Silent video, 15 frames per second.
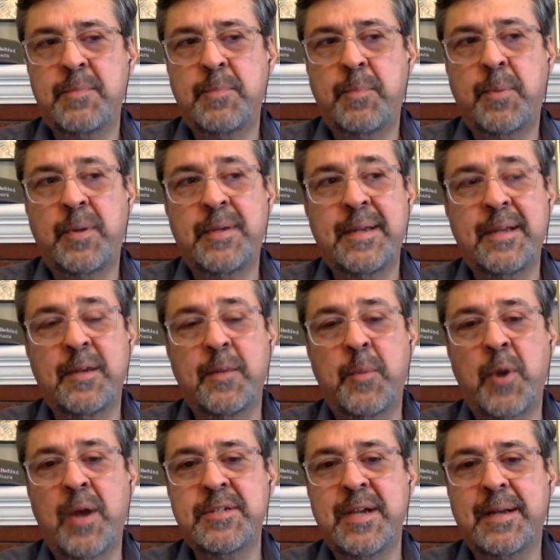particular
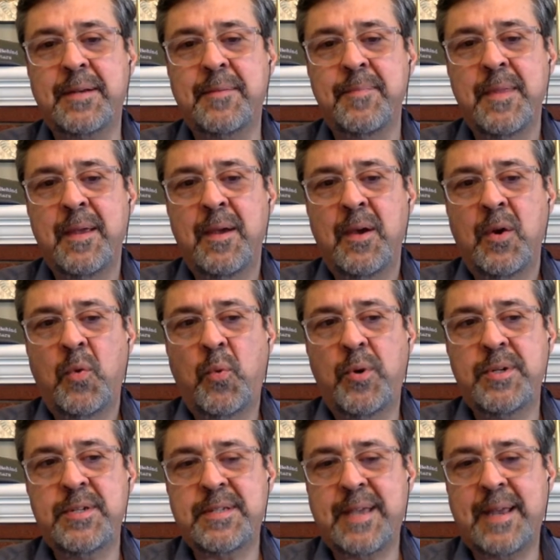project, we're
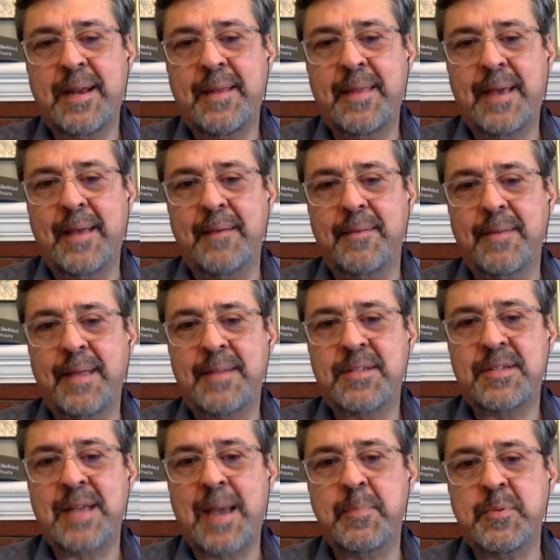just getting that
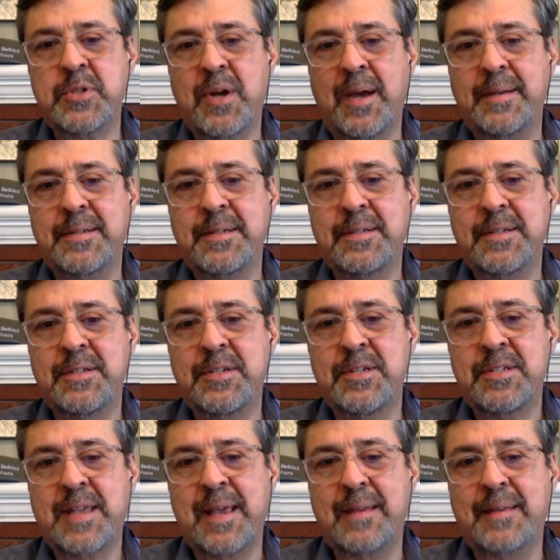snapshot to
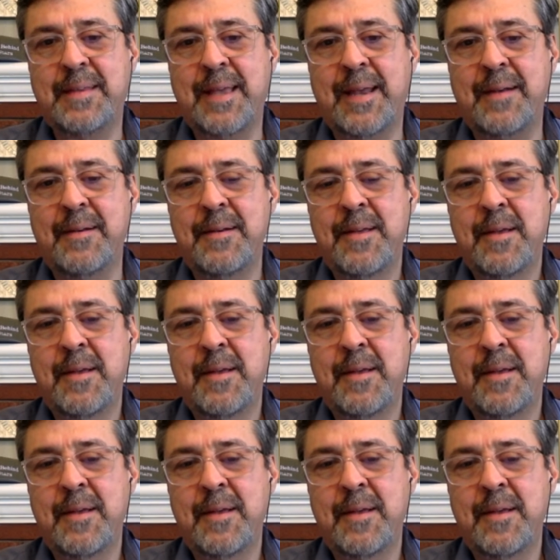just get that